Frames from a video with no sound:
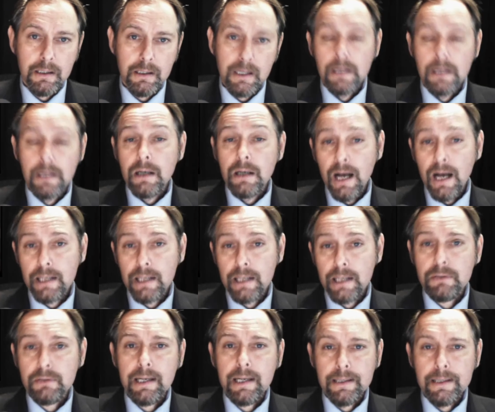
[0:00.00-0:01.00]
Again,
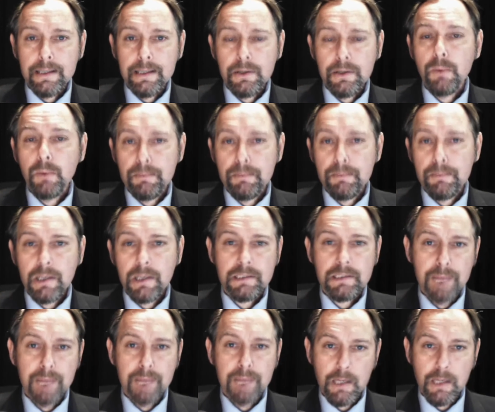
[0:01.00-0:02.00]
I agree that we
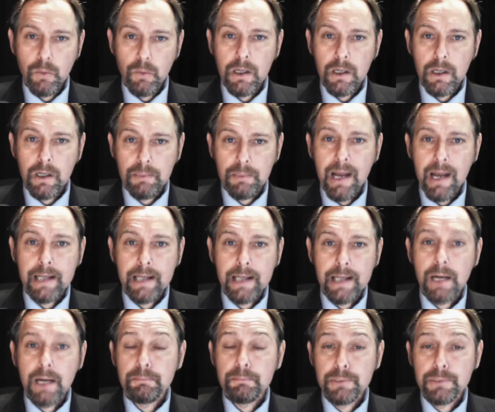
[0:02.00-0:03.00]
must make work
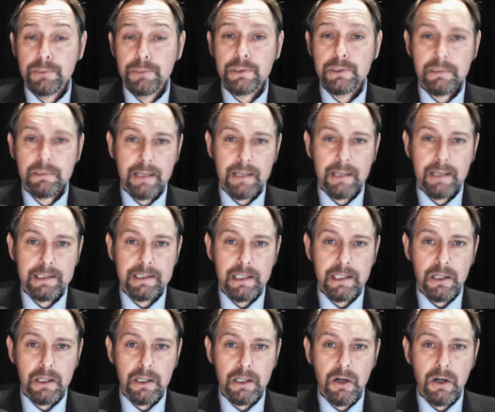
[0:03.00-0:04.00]
pay and boost demand
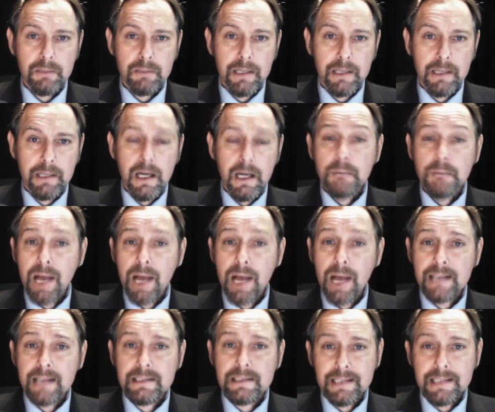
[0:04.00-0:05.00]
in the economy,
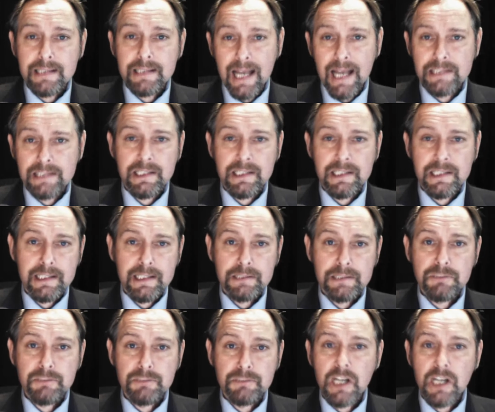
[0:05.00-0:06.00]
but endless
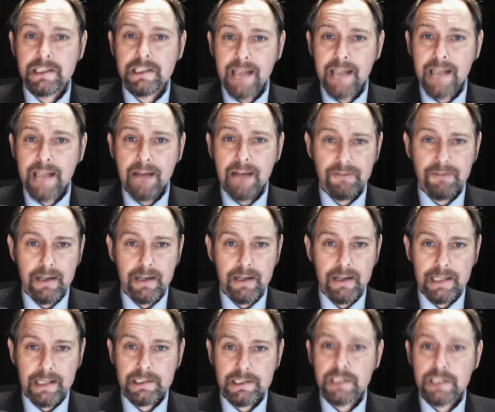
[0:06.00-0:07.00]
Keynesianisms and debt
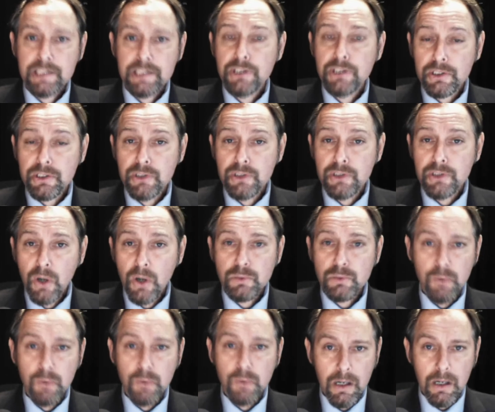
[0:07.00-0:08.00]
financing does
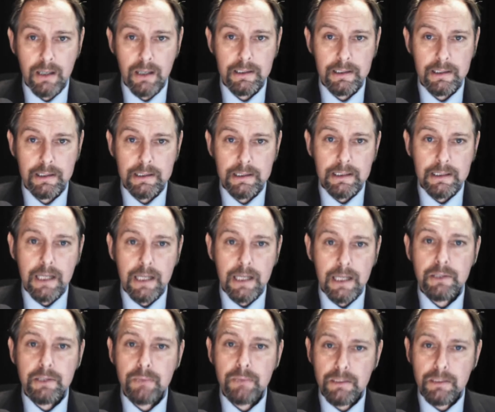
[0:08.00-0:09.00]
not work.
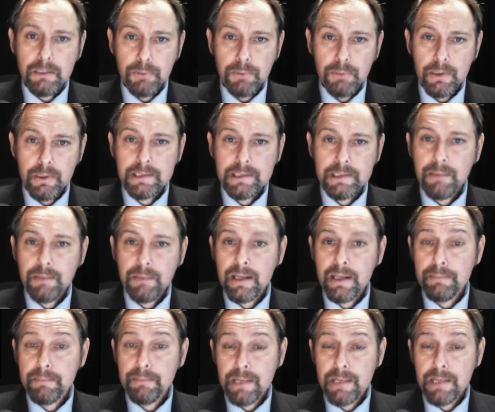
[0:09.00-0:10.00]
And the real point
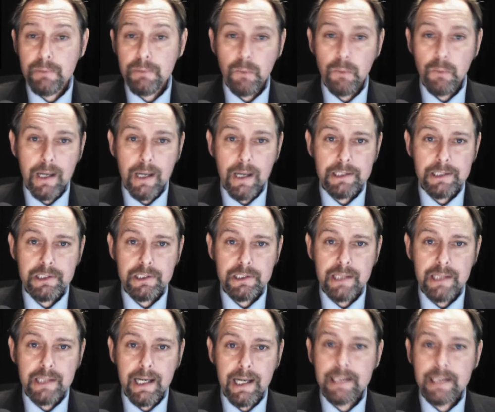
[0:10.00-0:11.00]
about the minimum wage
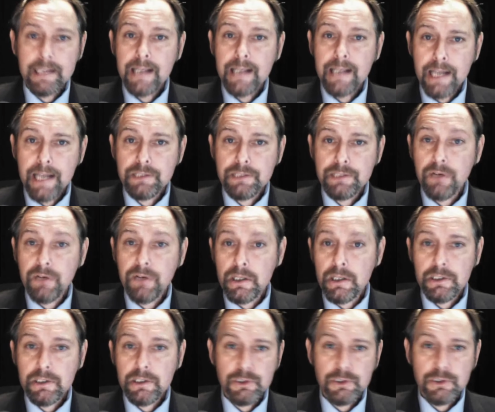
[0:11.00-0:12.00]
is that in an age of
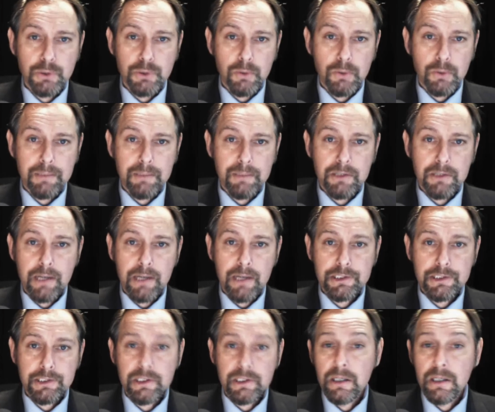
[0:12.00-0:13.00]
uncontrolled
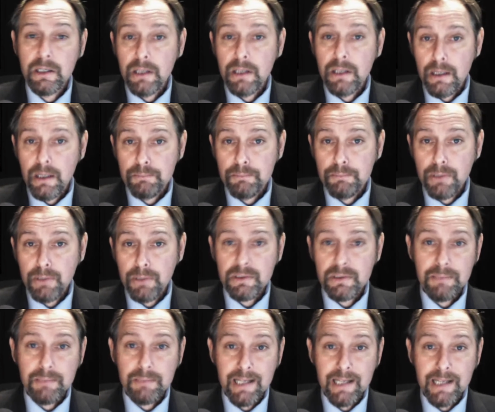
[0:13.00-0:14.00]
immigration, and
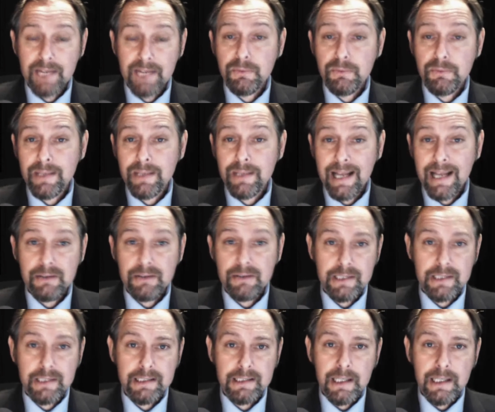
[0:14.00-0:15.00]
possibly even
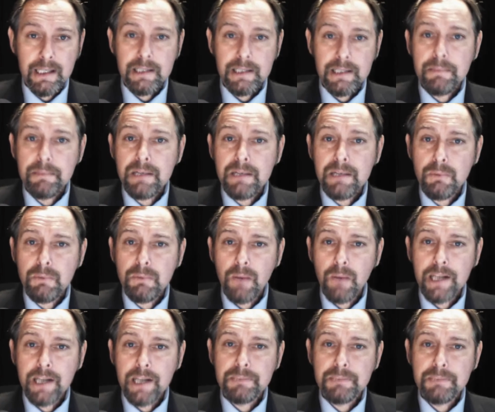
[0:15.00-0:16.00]
without it, the minimum
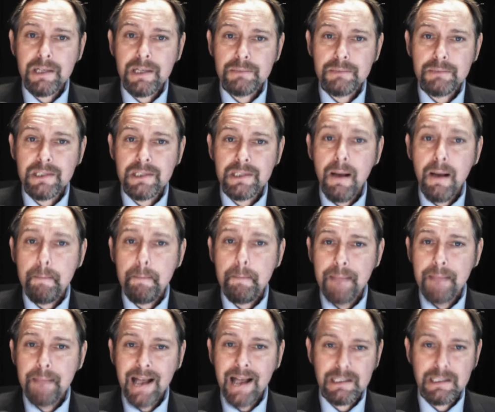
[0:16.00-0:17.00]
wage becomes the
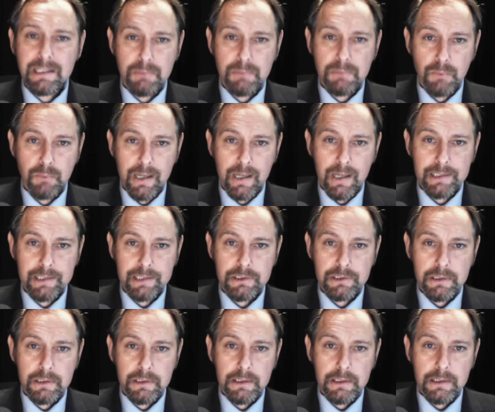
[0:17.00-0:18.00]
maximum
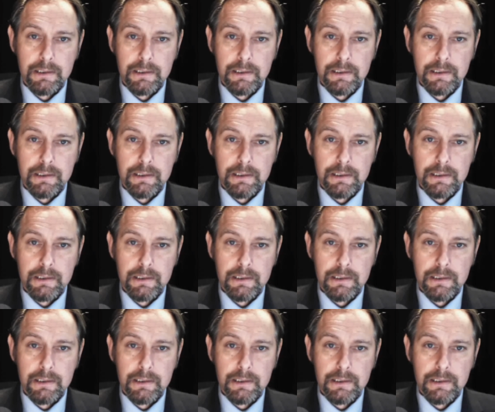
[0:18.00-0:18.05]
wage.